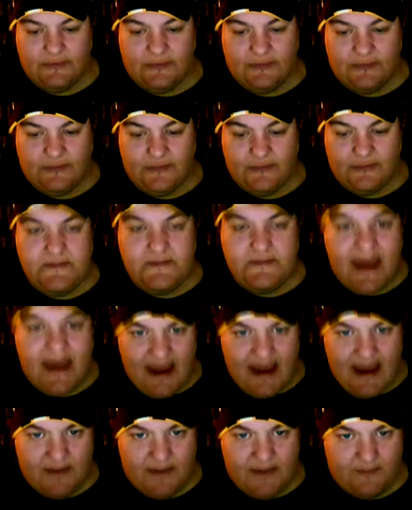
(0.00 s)
The
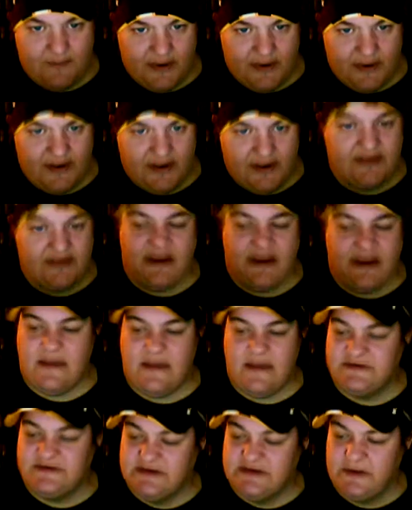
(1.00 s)
map in the
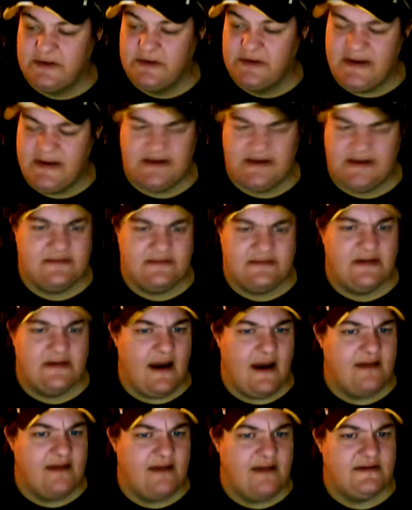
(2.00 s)
game is a little bit
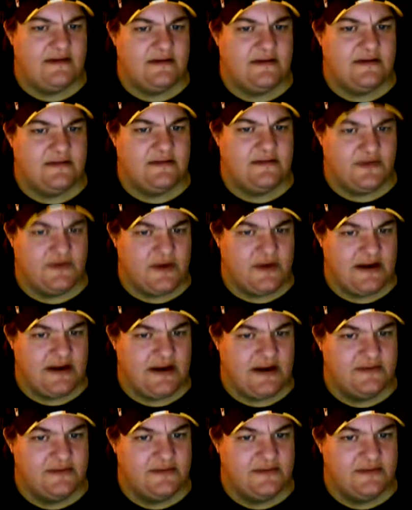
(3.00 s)
hard to read.